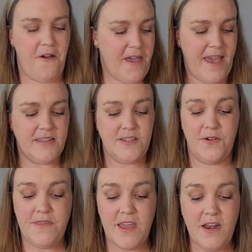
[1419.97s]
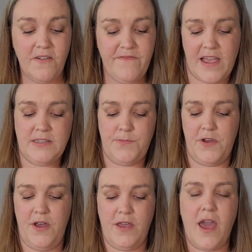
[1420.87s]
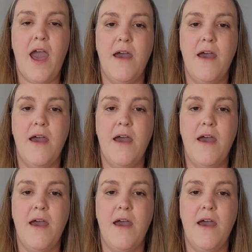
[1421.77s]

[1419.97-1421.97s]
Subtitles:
Okay, so then on Facebook,